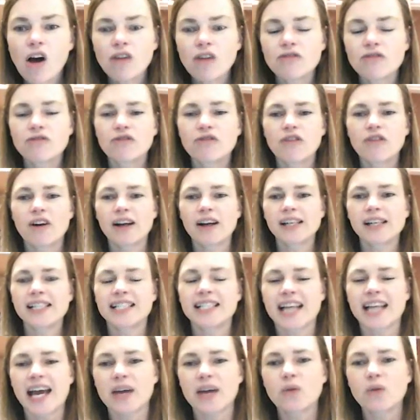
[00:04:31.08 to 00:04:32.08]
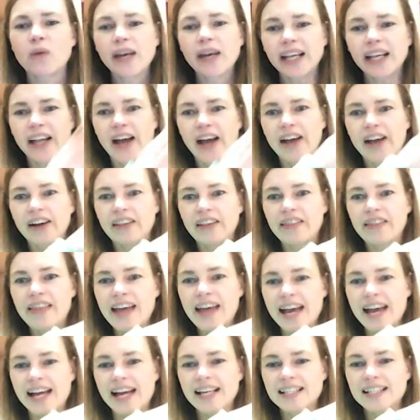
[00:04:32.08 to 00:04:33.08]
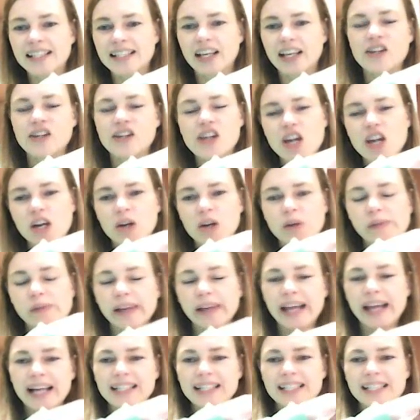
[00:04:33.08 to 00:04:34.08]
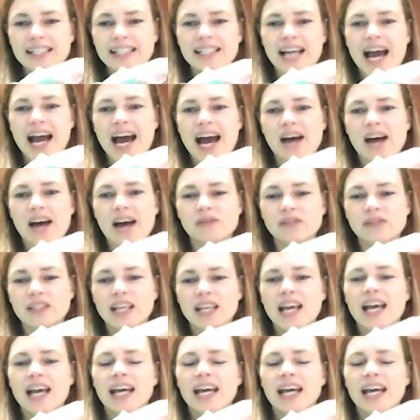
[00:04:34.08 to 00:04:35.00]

On Friday, we learnt this new letter sounds.